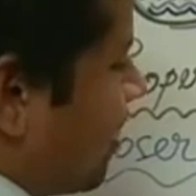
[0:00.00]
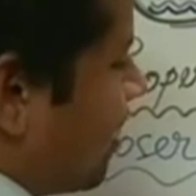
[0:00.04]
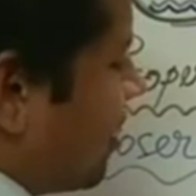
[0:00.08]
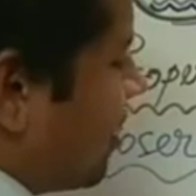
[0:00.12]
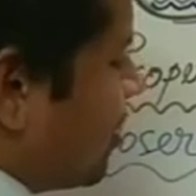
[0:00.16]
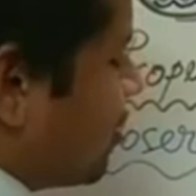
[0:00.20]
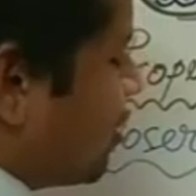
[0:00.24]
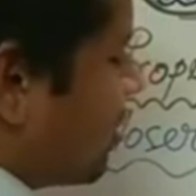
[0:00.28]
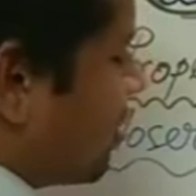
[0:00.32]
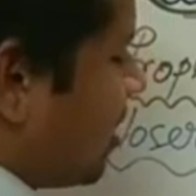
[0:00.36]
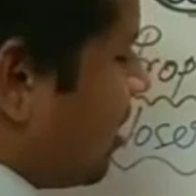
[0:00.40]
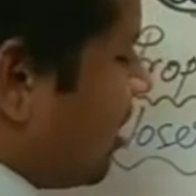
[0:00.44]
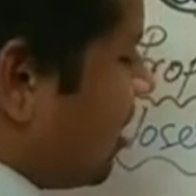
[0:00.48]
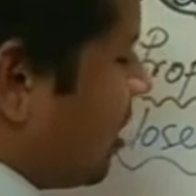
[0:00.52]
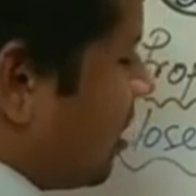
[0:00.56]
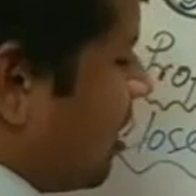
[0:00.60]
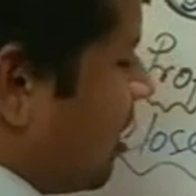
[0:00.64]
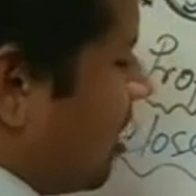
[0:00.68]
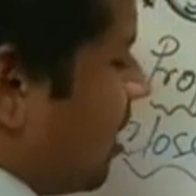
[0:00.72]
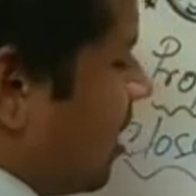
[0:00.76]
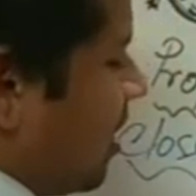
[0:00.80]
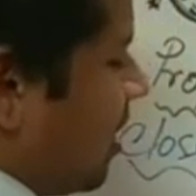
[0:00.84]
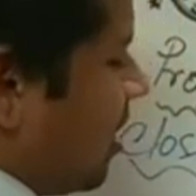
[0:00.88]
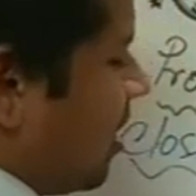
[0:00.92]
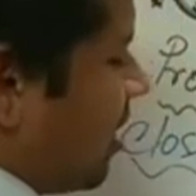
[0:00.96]
rational.
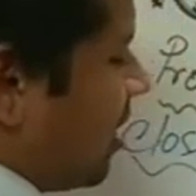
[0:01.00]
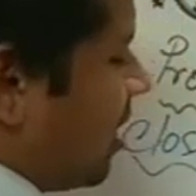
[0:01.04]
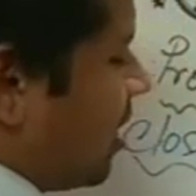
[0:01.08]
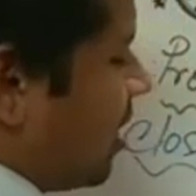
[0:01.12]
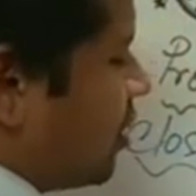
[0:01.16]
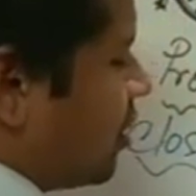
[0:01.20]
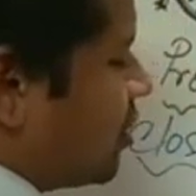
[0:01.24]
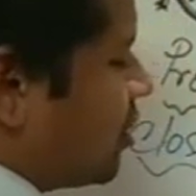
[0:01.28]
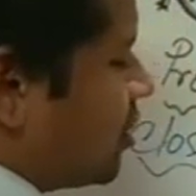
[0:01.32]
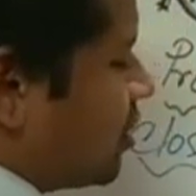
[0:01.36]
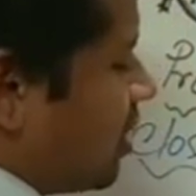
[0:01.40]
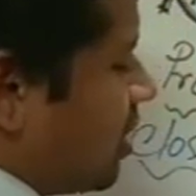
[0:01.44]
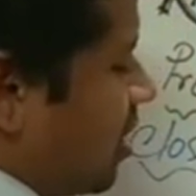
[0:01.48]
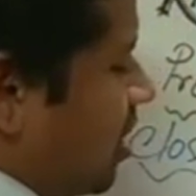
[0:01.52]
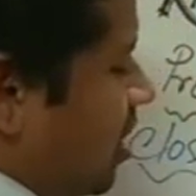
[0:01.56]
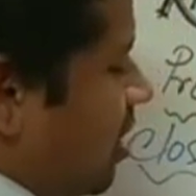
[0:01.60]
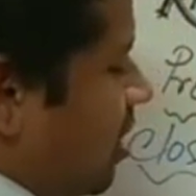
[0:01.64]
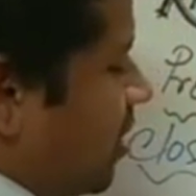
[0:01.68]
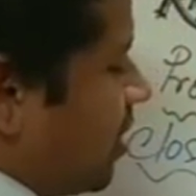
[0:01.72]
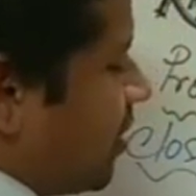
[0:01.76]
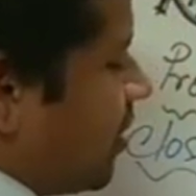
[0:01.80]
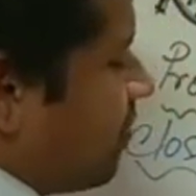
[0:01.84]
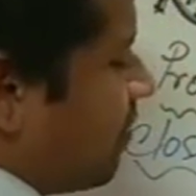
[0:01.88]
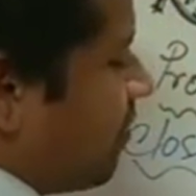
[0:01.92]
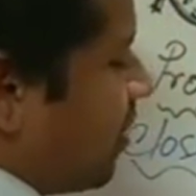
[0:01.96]

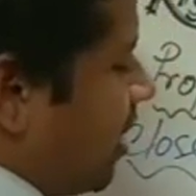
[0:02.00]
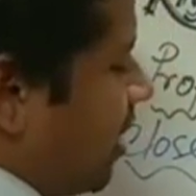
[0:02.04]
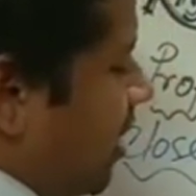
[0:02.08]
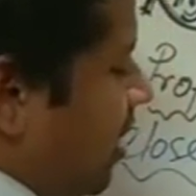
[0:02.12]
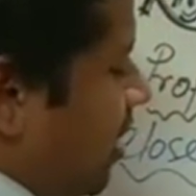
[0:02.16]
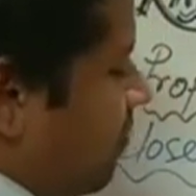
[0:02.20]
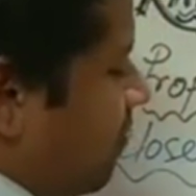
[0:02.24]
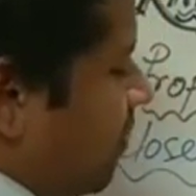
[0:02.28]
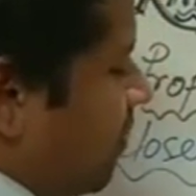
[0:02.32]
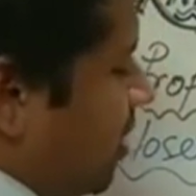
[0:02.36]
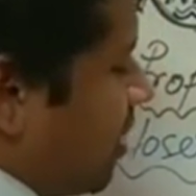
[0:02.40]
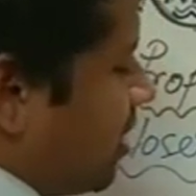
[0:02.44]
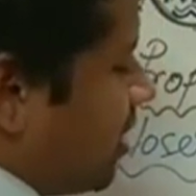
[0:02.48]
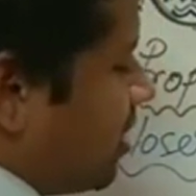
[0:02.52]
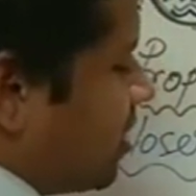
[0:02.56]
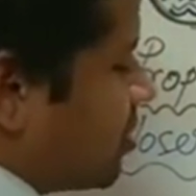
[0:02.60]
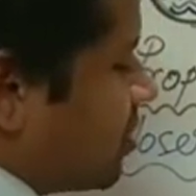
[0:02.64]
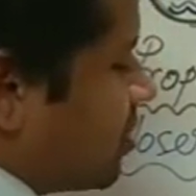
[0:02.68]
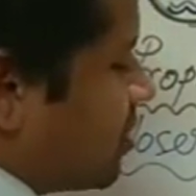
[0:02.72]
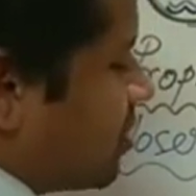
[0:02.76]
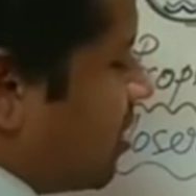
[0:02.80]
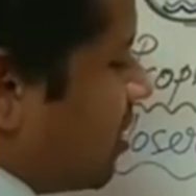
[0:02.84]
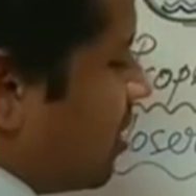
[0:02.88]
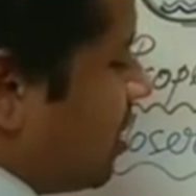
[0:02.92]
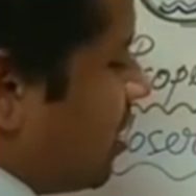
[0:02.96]
Rational divided by
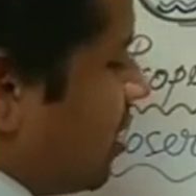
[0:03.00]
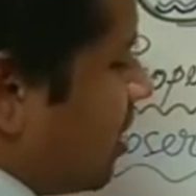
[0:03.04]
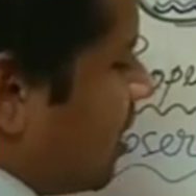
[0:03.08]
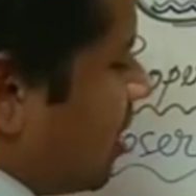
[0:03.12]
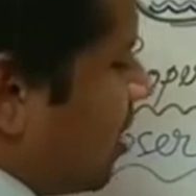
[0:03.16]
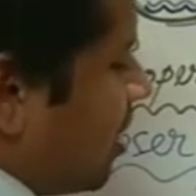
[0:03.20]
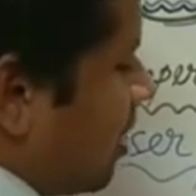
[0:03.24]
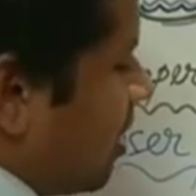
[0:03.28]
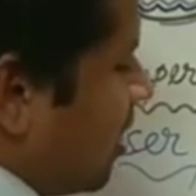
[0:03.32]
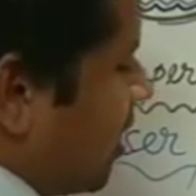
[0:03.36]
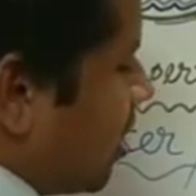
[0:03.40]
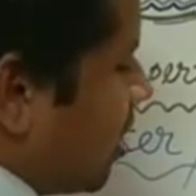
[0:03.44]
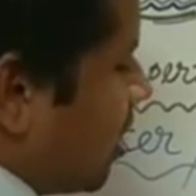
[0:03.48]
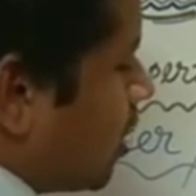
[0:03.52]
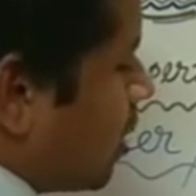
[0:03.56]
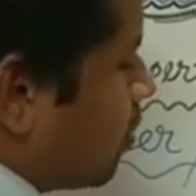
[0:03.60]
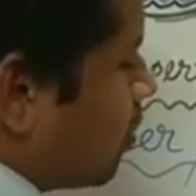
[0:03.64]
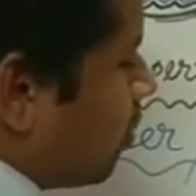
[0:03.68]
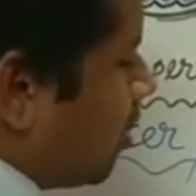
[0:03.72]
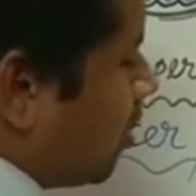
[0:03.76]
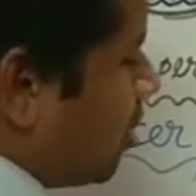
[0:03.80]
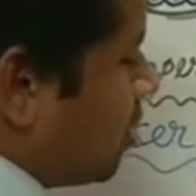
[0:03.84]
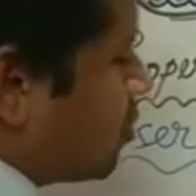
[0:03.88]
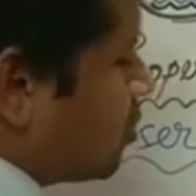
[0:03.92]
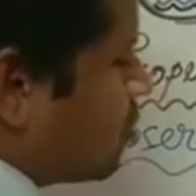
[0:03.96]
rational
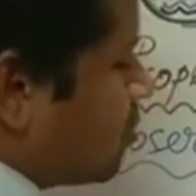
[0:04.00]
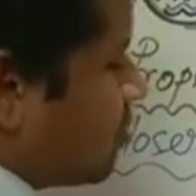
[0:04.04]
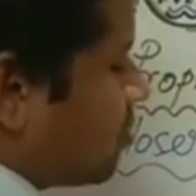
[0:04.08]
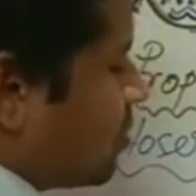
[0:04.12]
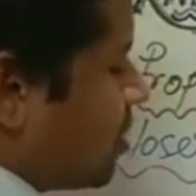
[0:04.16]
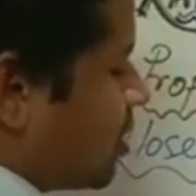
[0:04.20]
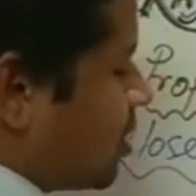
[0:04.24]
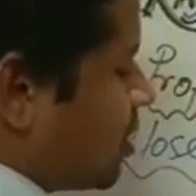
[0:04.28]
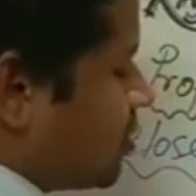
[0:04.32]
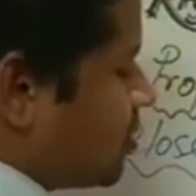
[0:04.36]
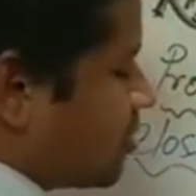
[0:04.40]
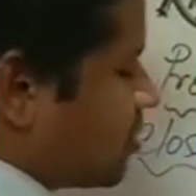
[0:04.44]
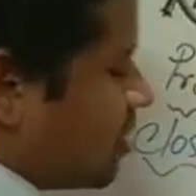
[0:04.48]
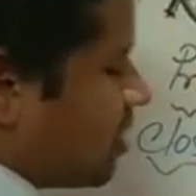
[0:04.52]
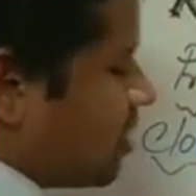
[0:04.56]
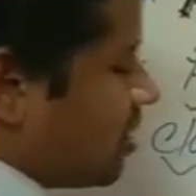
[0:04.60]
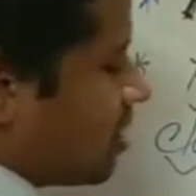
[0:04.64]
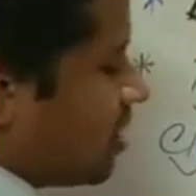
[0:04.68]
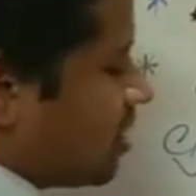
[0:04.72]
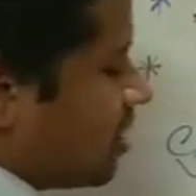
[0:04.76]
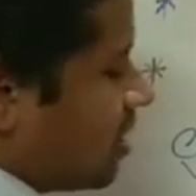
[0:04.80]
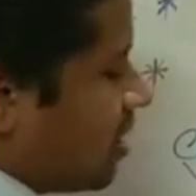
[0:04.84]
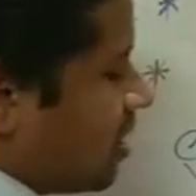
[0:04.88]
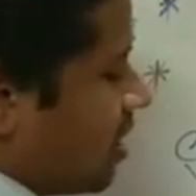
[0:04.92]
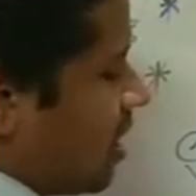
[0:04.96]
equals to rational.
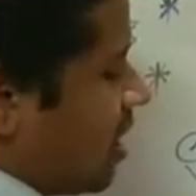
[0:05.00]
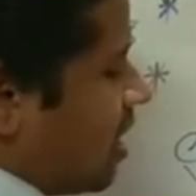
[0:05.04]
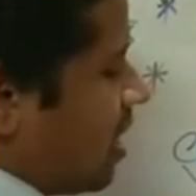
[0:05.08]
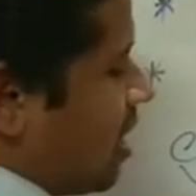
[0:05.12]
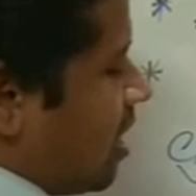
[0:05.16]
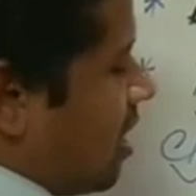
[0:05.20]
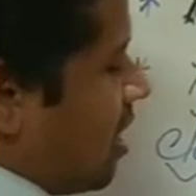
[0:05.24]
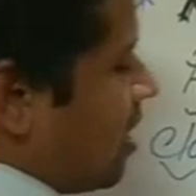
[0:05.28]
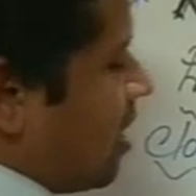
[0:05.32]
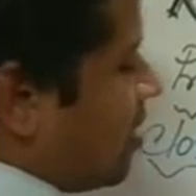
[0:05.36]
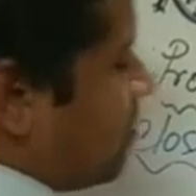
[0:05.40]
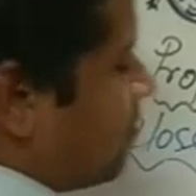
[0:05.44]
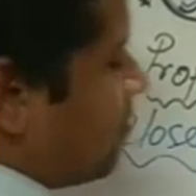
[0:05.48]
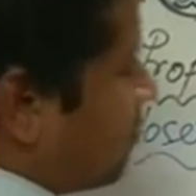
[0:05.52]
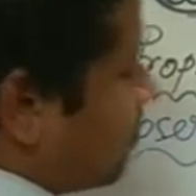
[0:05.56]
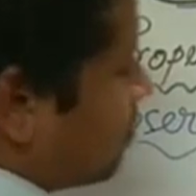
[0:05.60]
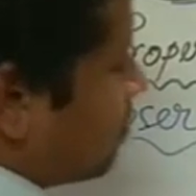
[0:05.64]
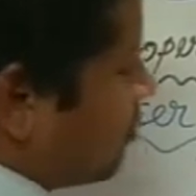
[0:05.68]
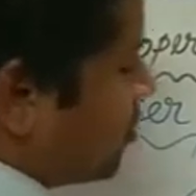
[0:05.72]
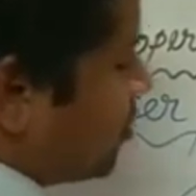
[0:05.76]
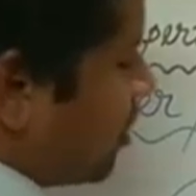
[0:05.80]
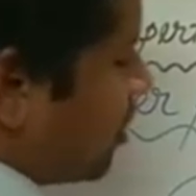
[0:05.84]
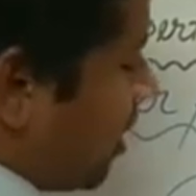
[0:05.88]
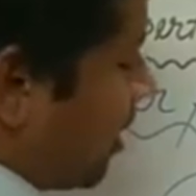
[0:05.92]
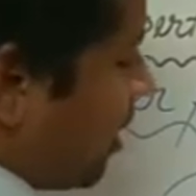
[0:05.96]
If you
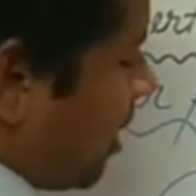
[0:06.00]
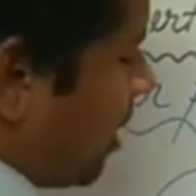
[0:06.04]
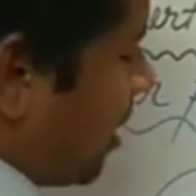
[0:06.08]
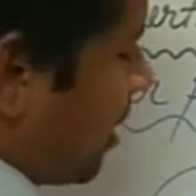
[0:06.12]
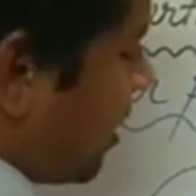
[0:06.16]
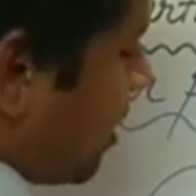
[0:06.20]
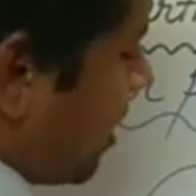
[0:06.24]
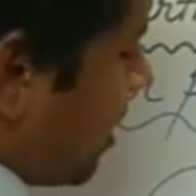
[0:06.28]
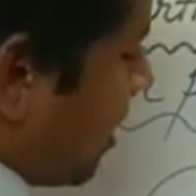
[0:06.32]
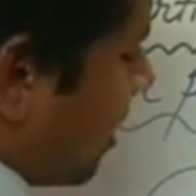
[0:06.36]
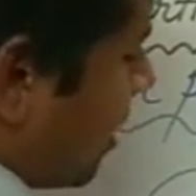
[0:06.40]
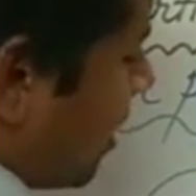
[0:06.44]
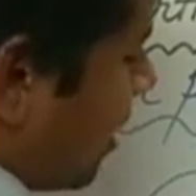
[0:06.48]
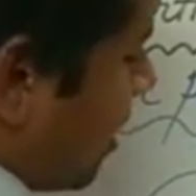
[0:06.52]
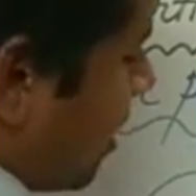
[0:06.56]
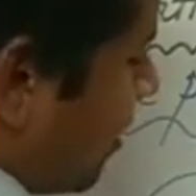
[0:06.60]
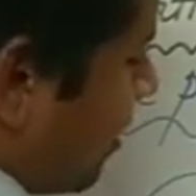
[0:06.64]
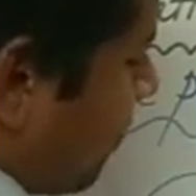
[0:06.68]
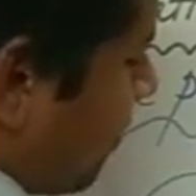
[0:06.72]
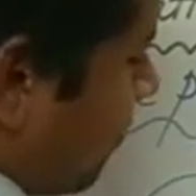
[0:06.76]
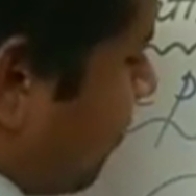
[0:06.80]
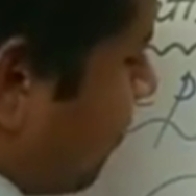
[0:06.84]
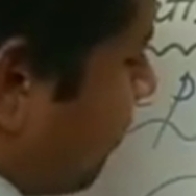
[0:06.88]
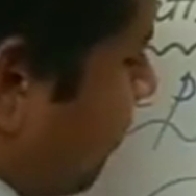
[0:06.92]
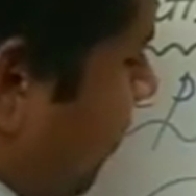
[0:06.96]
say
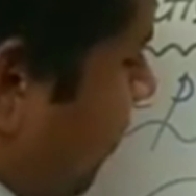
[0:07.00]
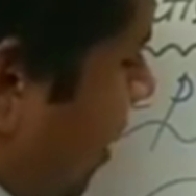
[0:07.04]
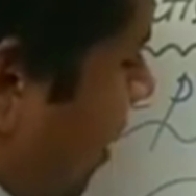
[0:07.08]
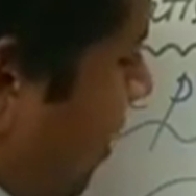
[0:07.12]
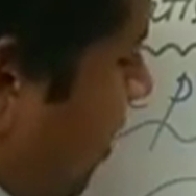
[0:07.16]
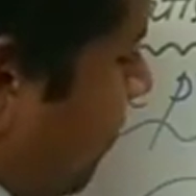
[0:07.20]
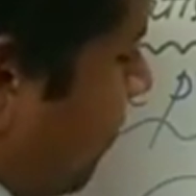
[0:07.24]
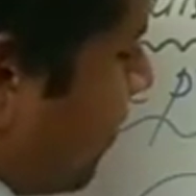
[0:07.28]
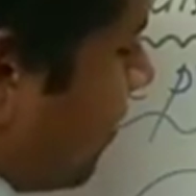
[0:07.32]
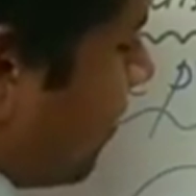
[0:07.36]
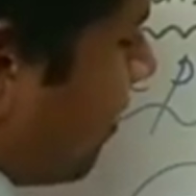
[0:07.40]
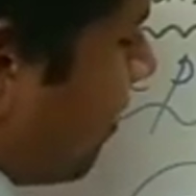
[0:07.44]
5